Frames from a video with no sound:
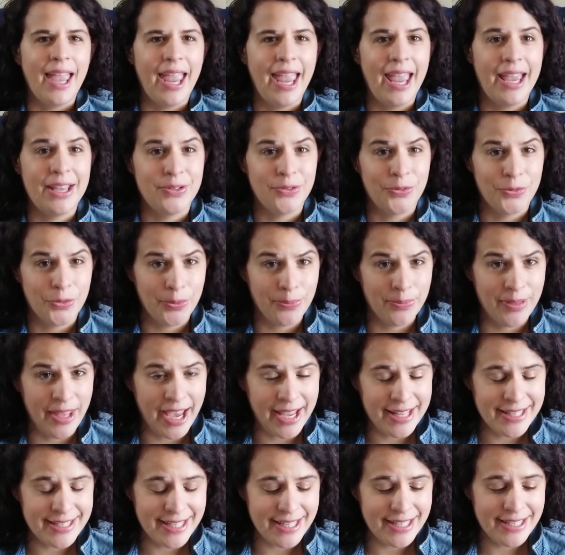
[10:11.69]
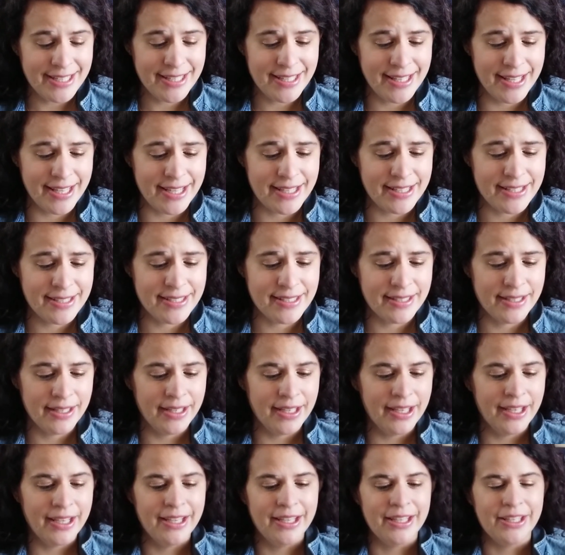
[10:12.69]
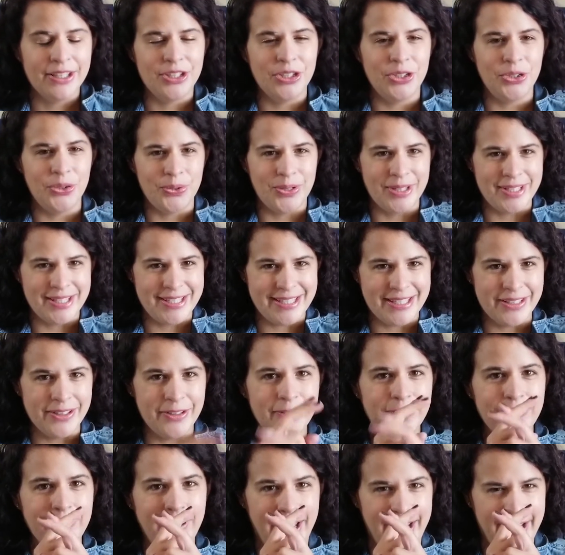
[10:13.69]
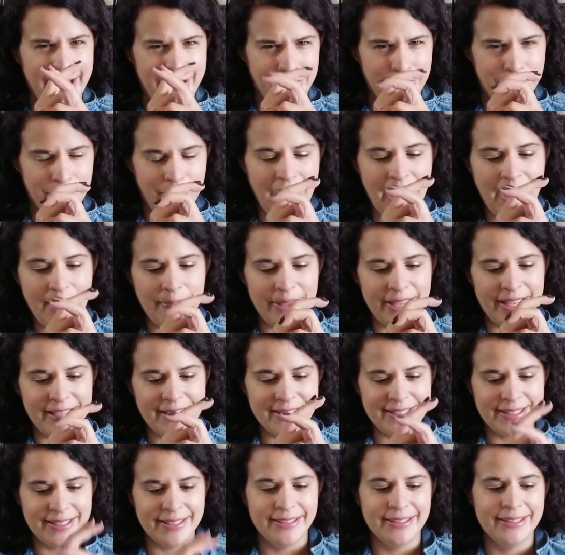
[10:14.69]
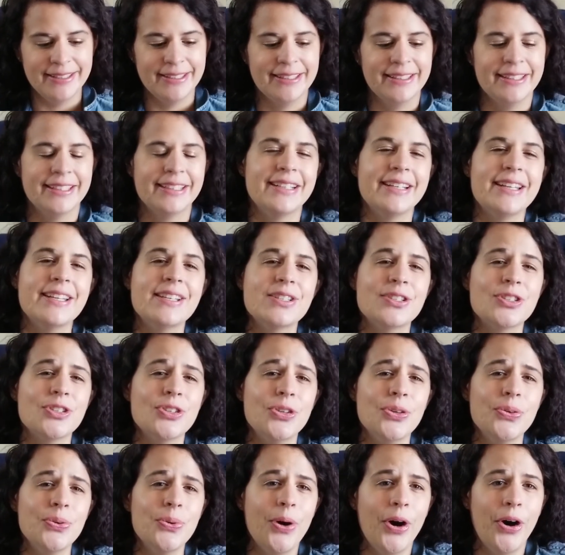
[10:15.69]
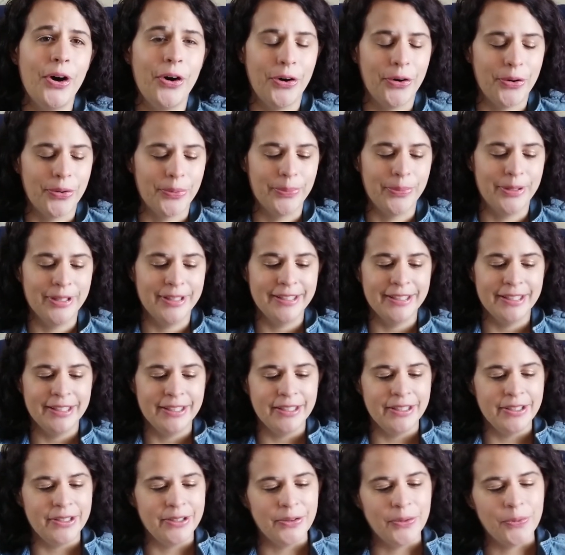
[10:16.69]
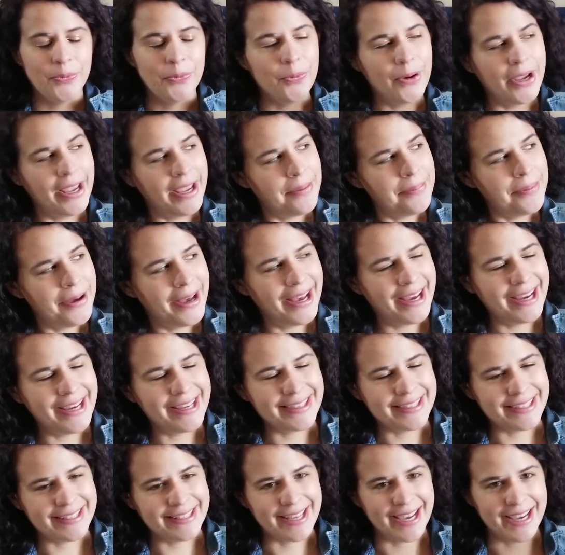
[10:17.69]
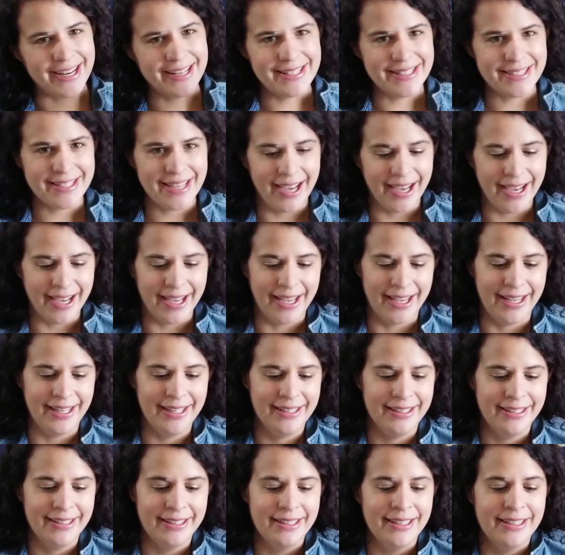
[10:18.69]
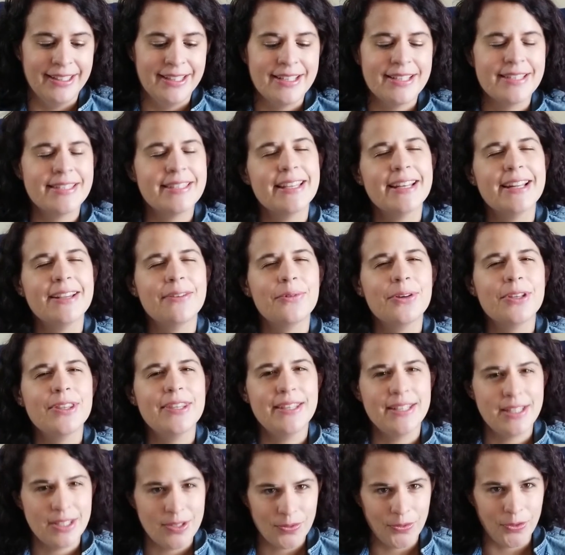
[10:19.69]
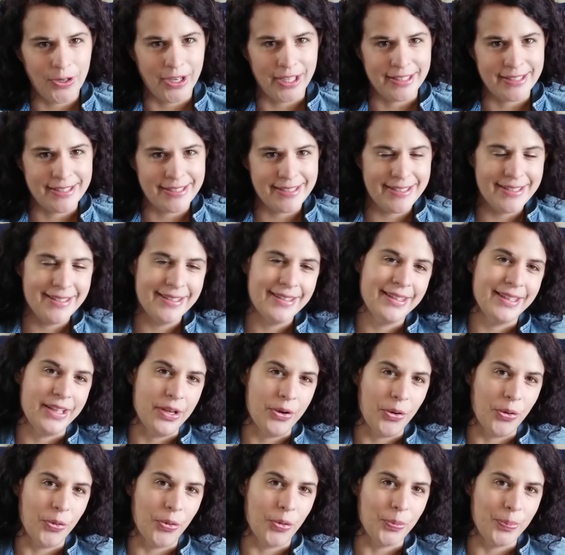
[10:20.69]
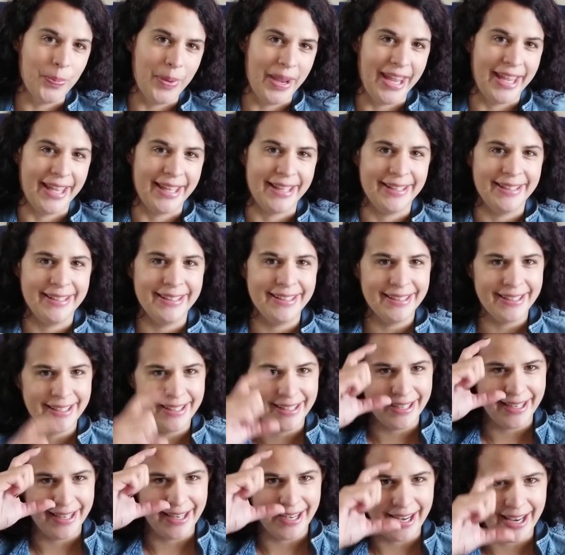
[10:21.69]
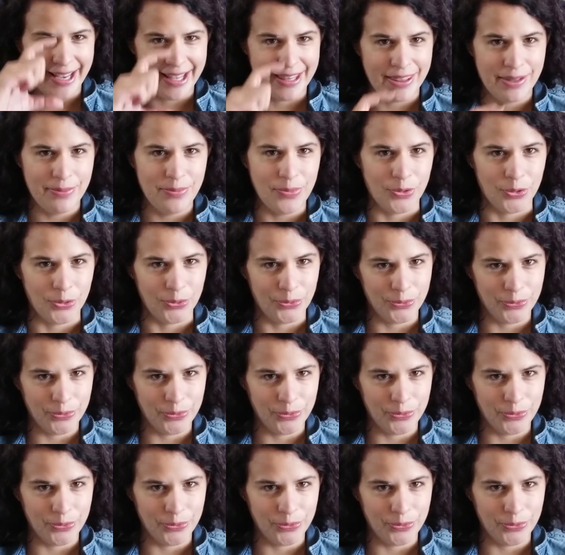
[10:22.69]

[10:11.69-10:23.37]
And from that day to this, you can still find Rabbit in his new home, way up high in the night sky, sitting with his friend, the old man and the moon.